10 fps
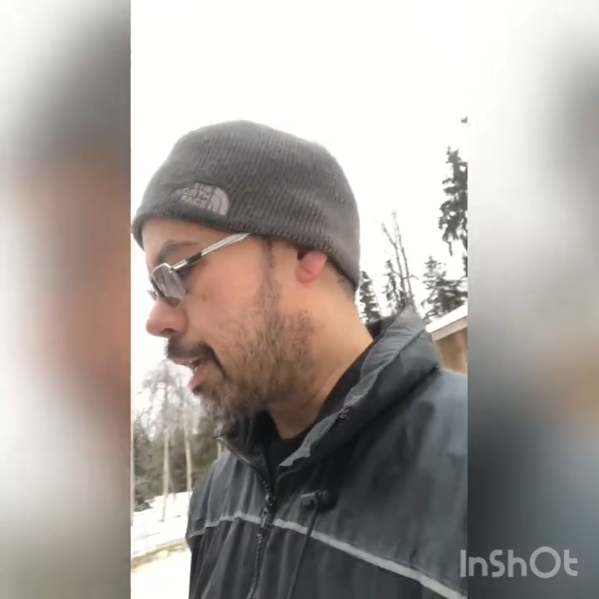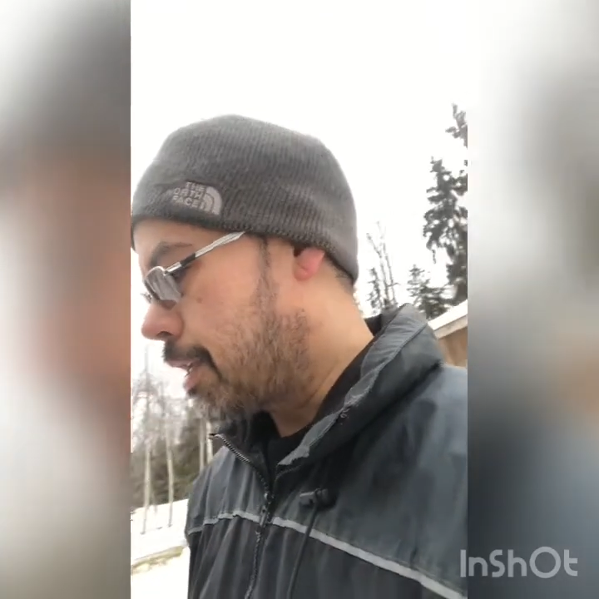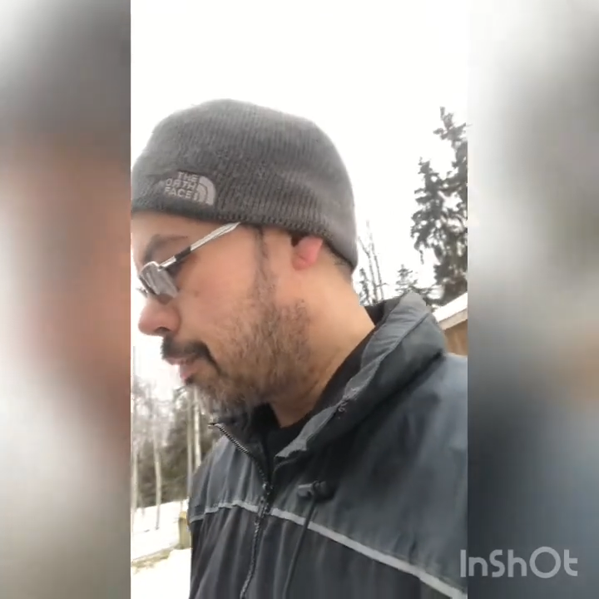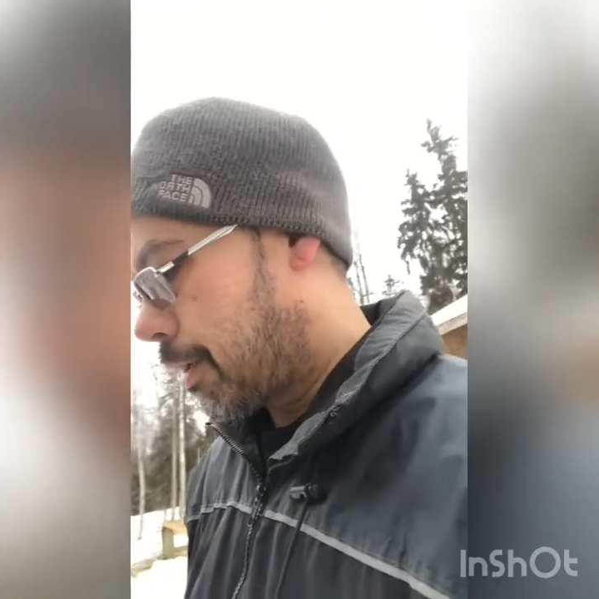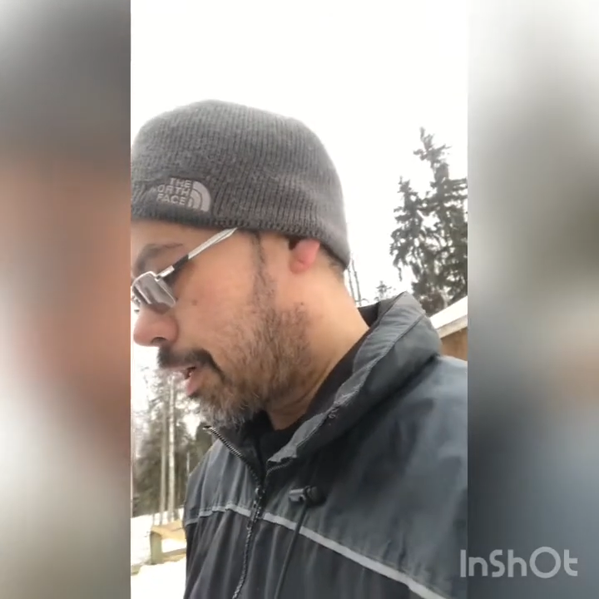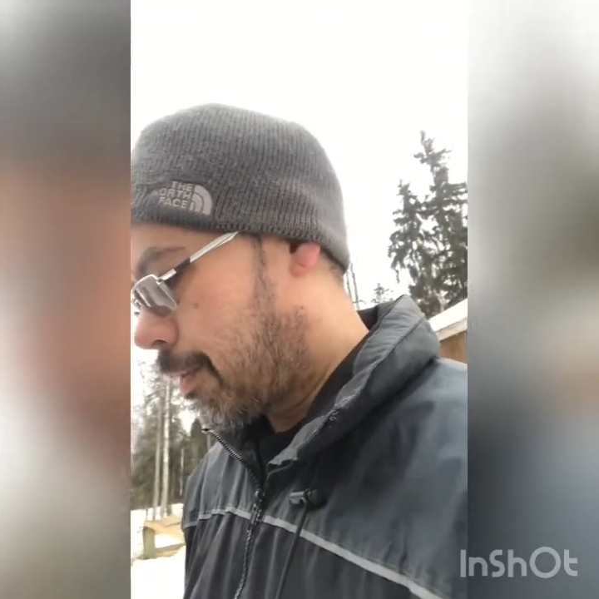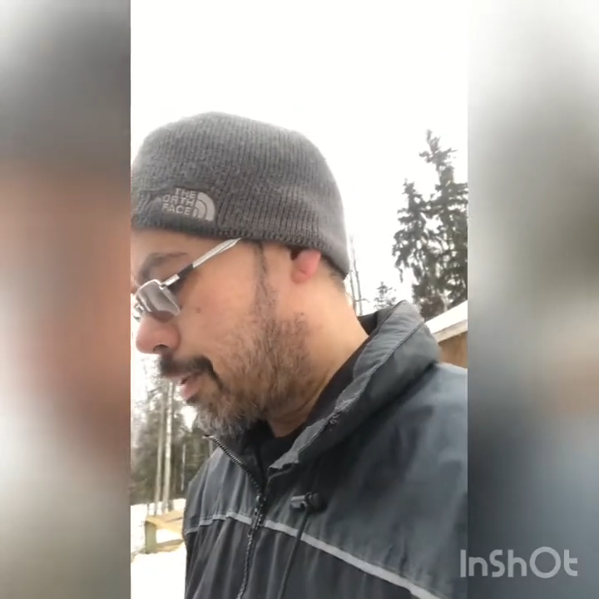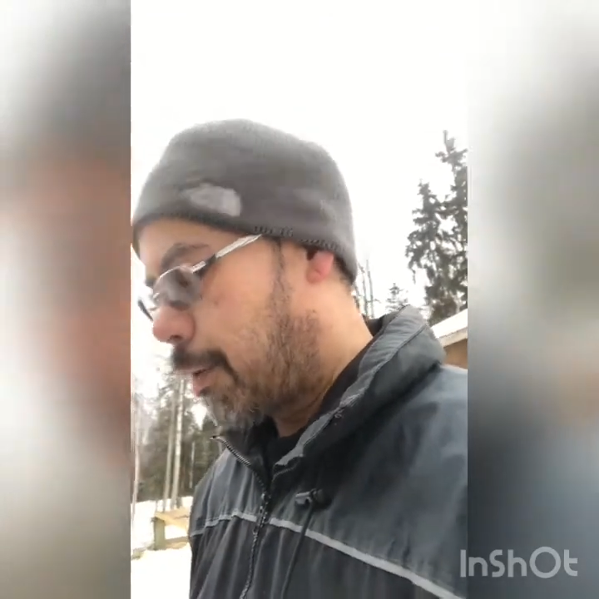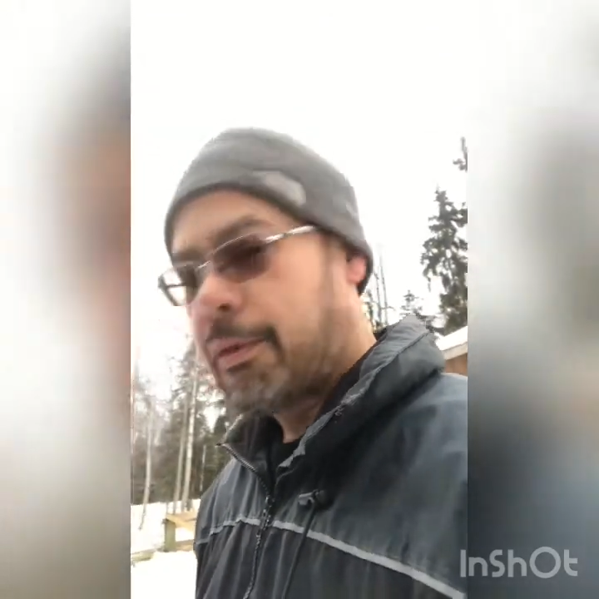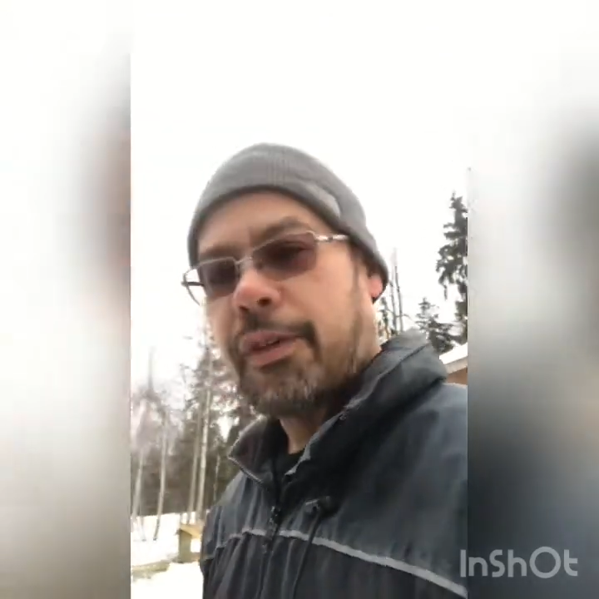and you want to come and
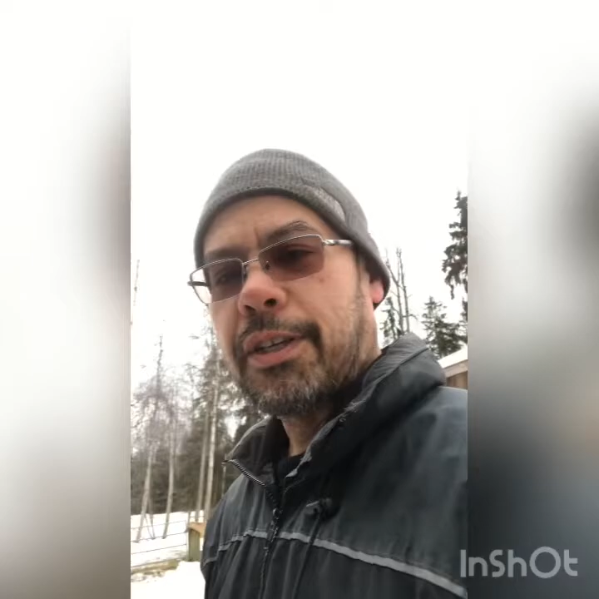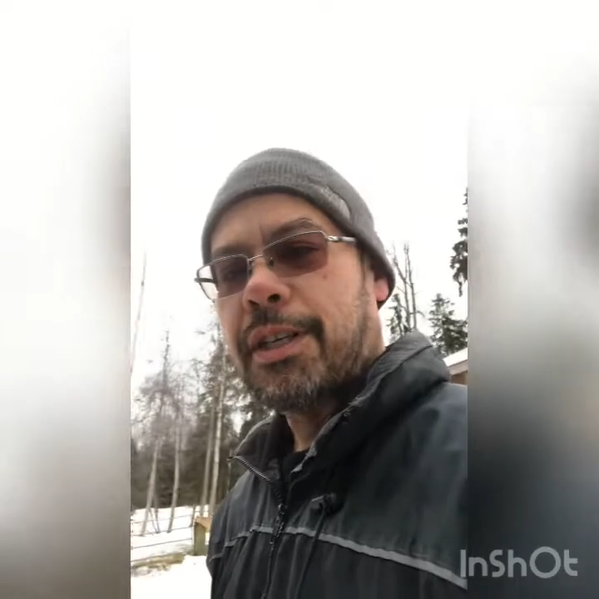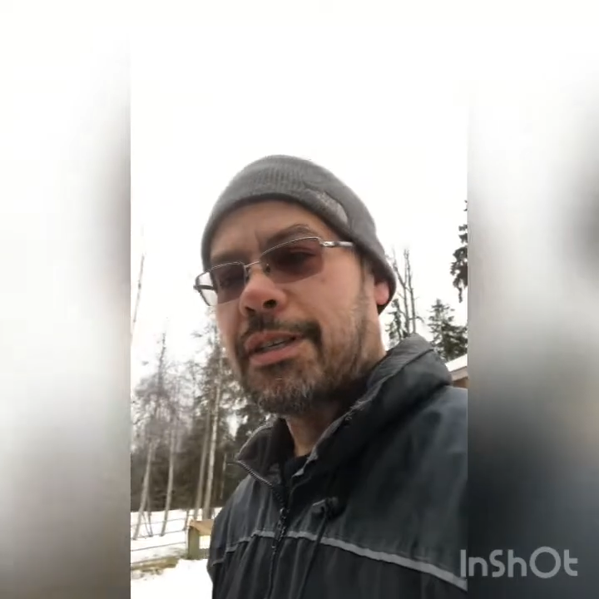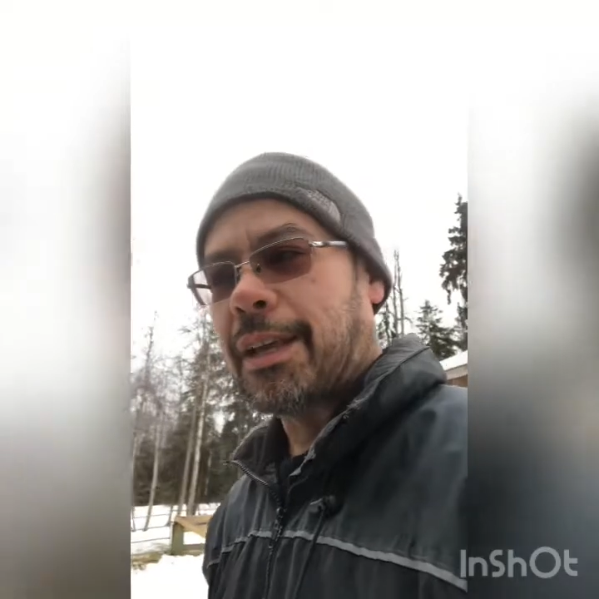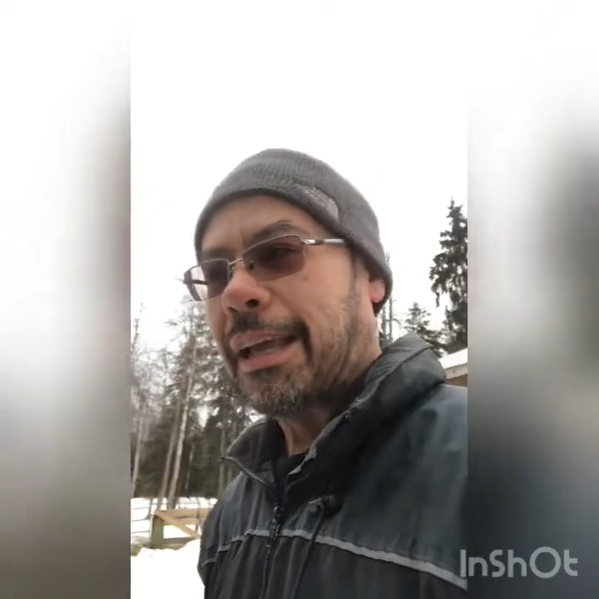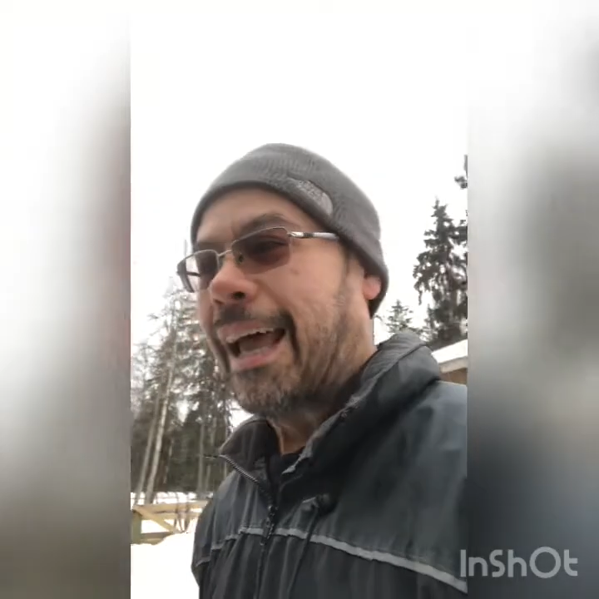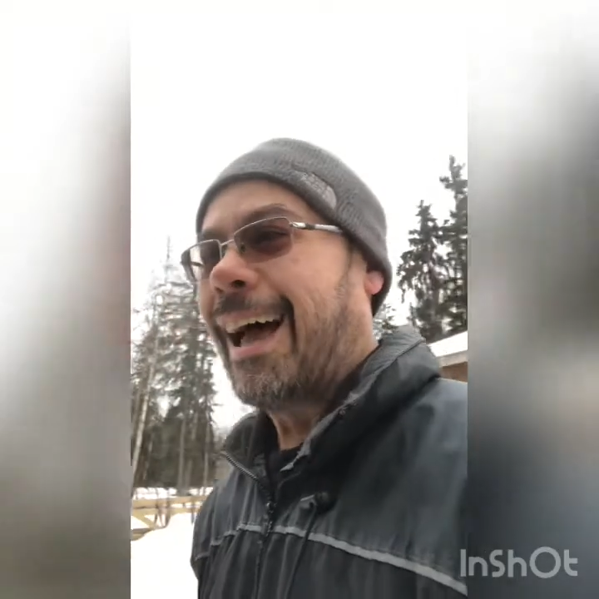help me fix this thing.